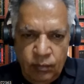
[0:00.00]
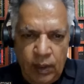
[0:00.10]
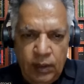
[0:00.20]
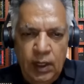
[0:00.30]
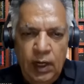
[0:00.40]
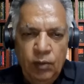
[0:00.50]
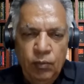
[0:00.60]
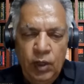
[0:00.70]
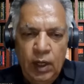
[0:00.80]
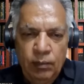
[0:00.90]
For that
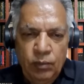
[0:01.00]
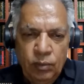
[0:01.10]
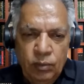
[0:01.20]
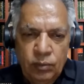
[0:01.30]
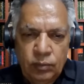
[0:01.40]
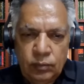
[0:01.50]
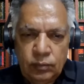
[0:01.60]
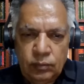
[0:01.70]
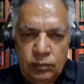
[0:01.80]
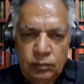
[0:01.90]
we have to
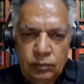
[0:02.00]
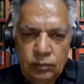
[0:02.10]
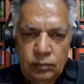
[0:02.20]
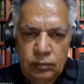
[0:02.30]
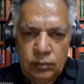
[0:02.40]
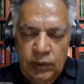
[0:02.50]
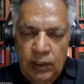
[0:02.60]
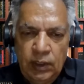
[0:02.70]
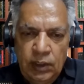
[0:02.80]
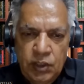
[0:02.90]

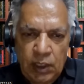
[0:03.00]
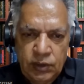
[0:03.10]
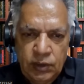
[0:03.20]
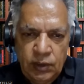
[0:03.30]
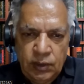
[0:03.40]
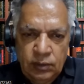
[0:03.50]
see the section